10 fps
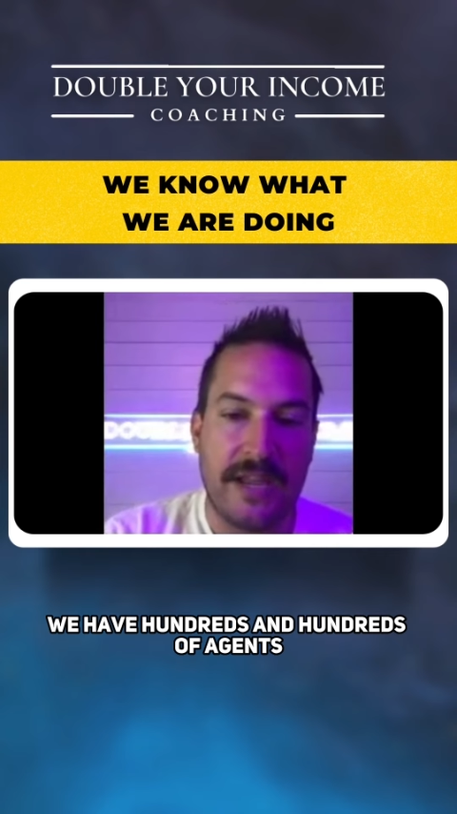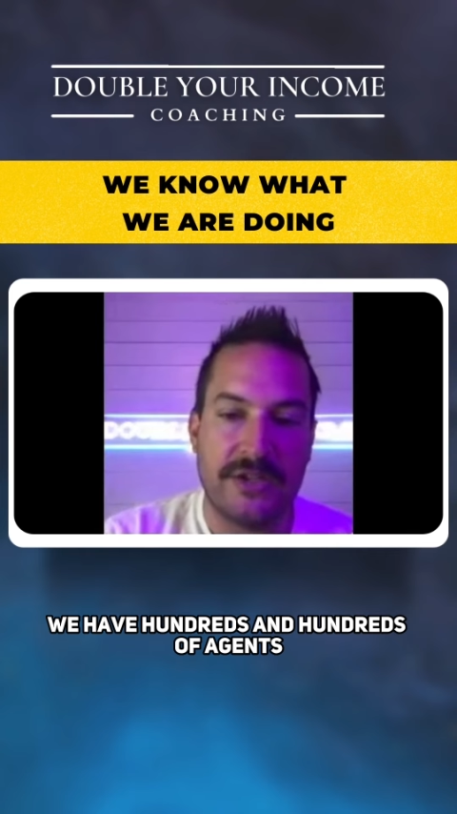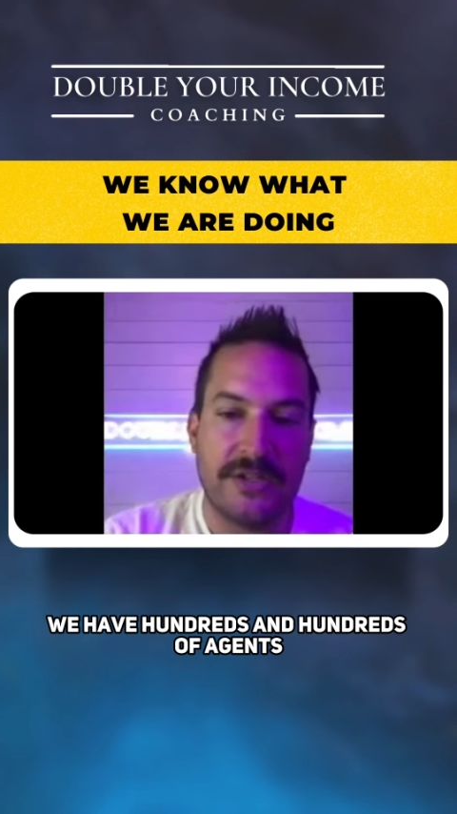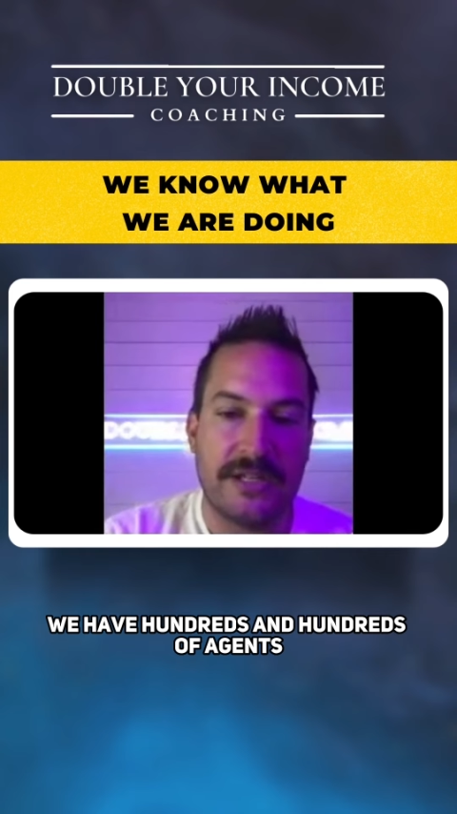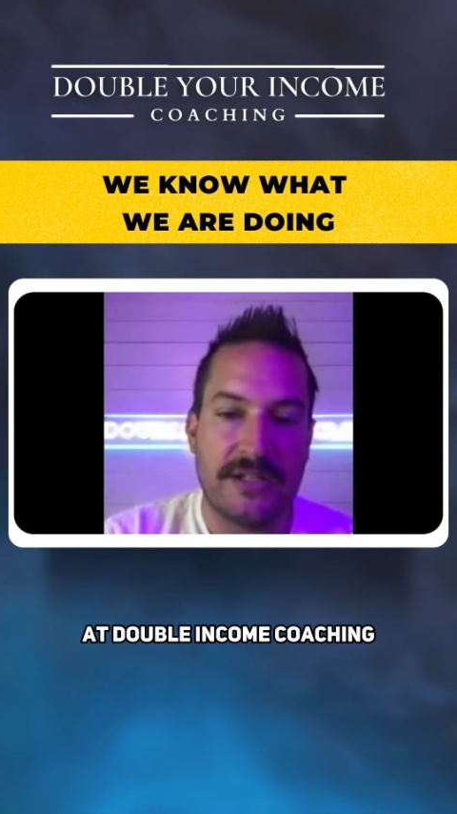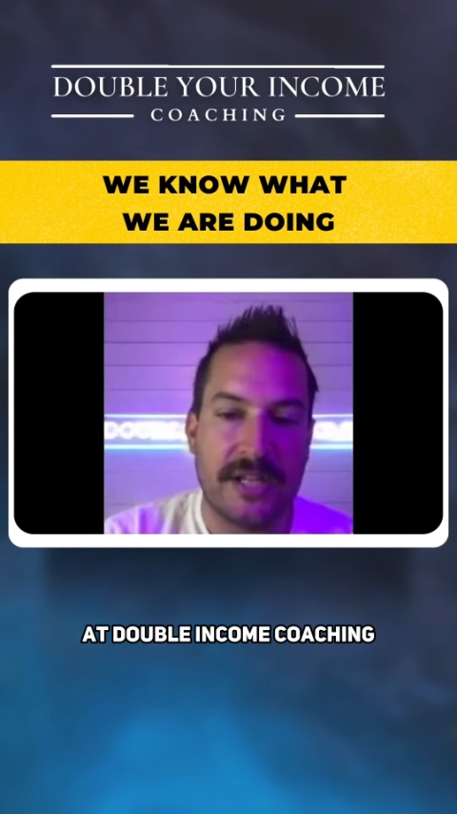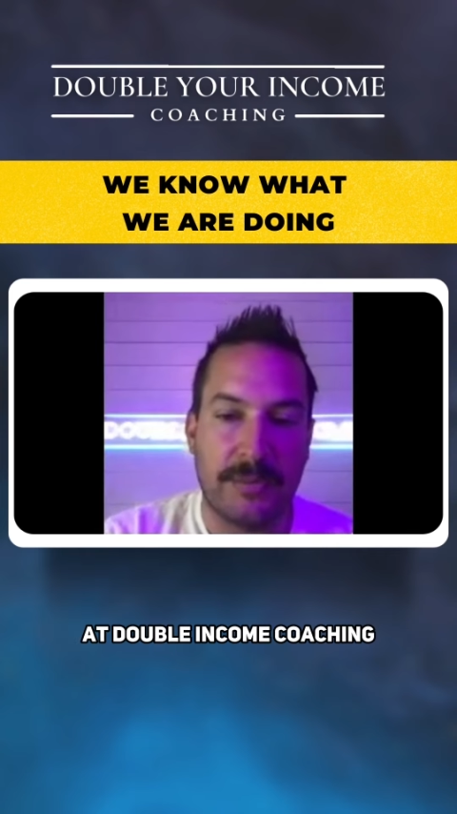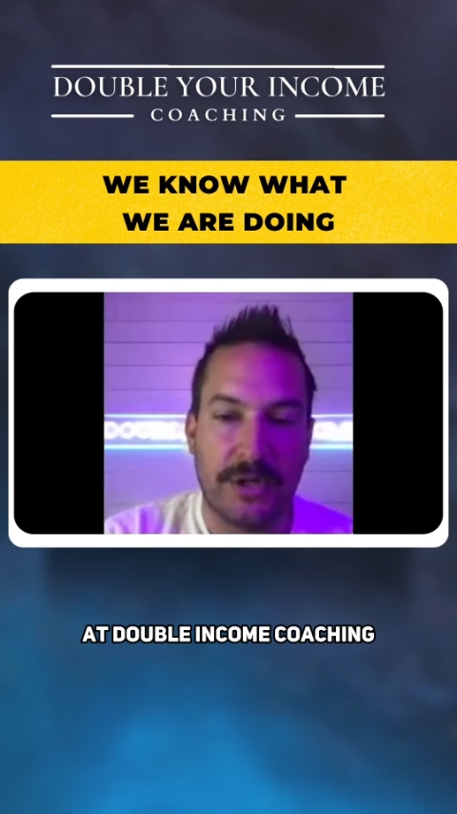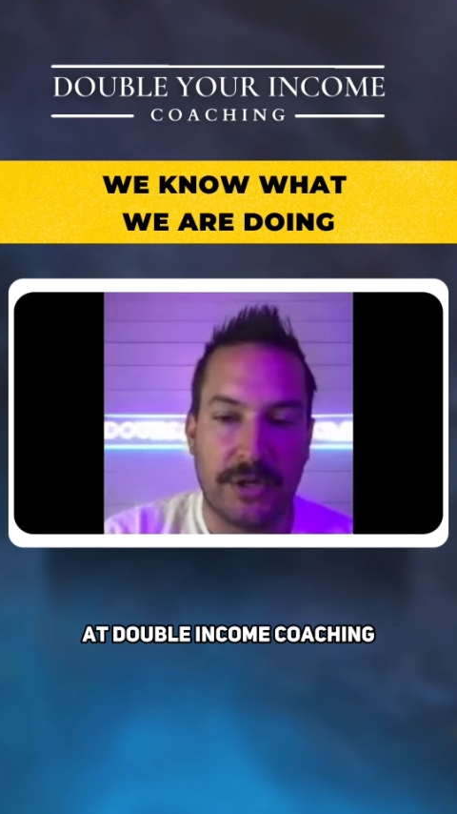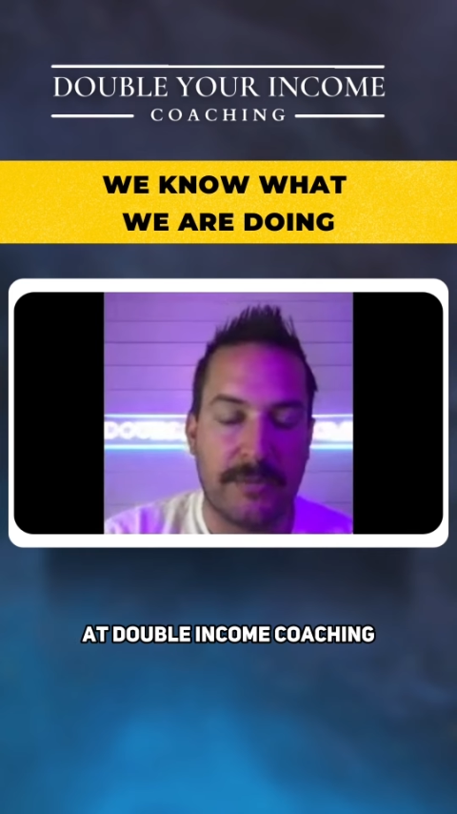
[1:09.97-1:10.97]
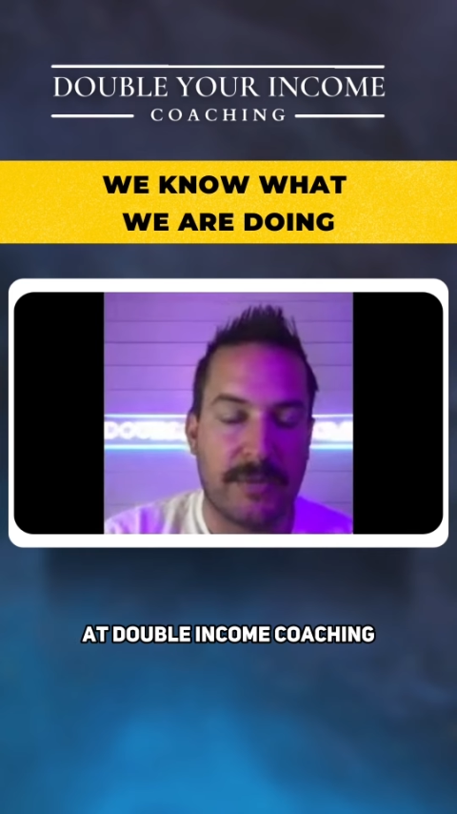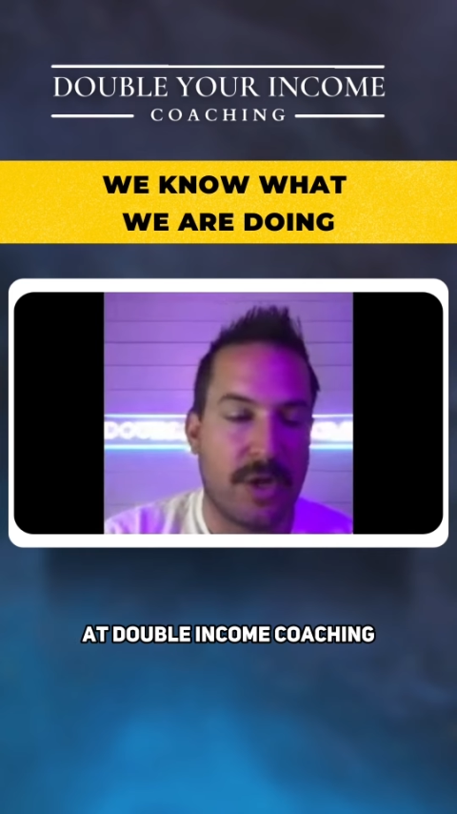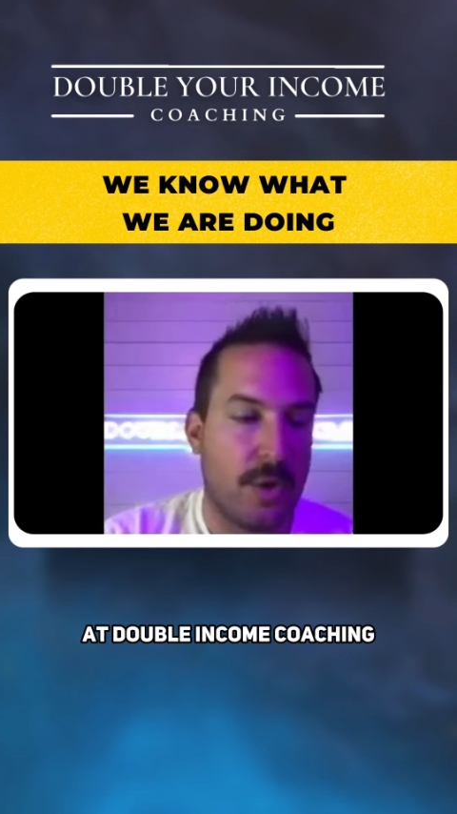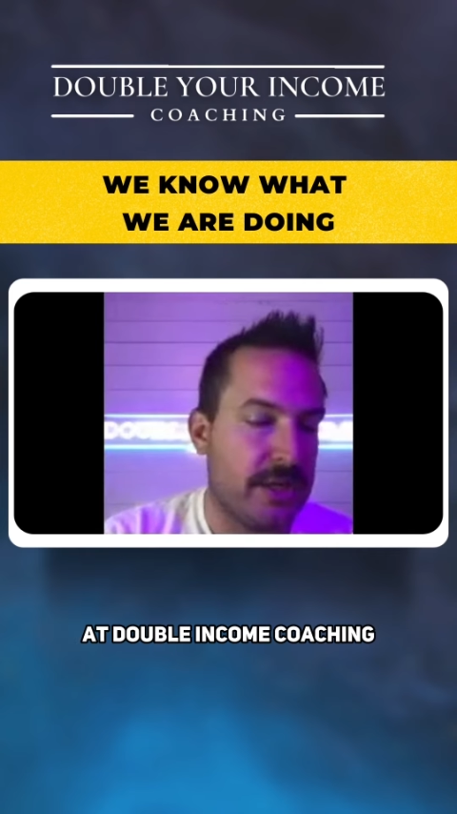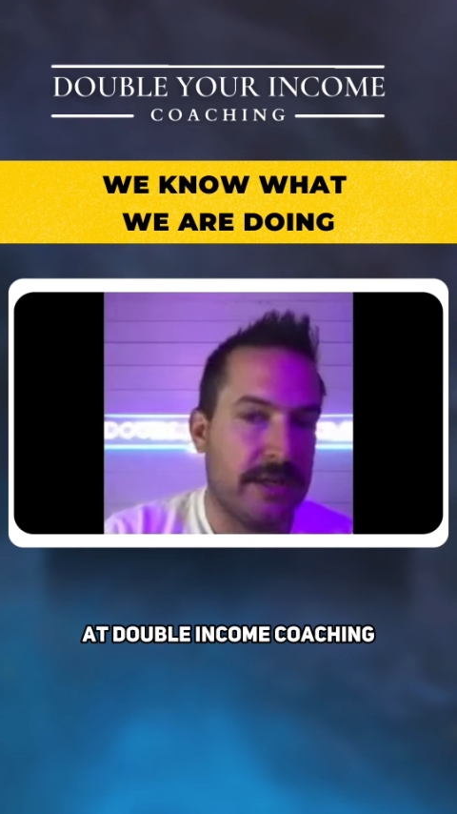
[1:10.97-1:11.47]
agents at Double Your Income
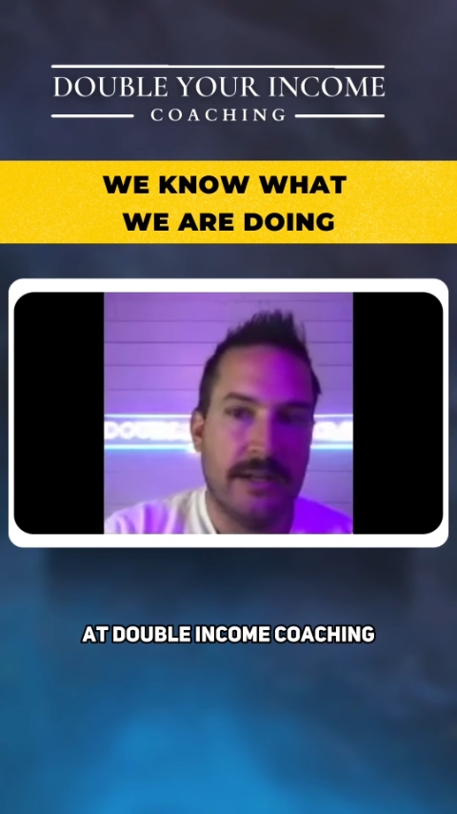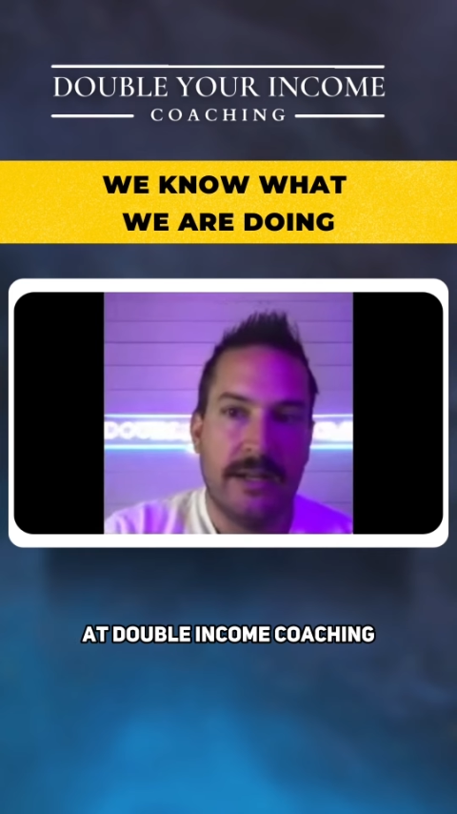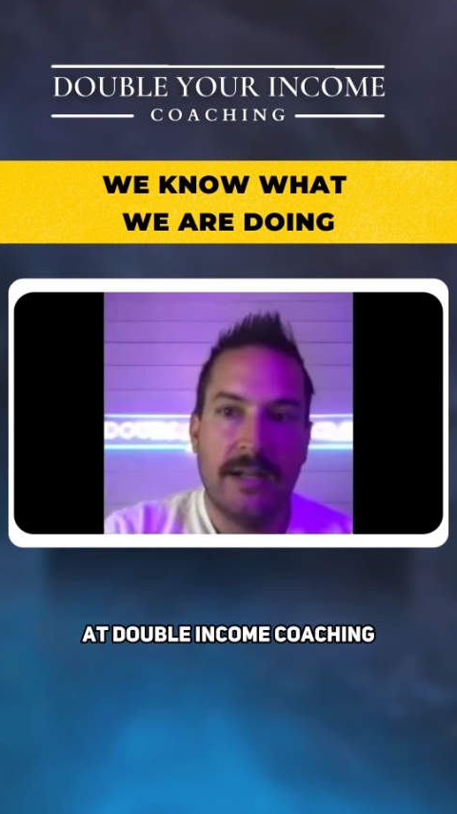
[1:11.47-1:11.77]
Coaching.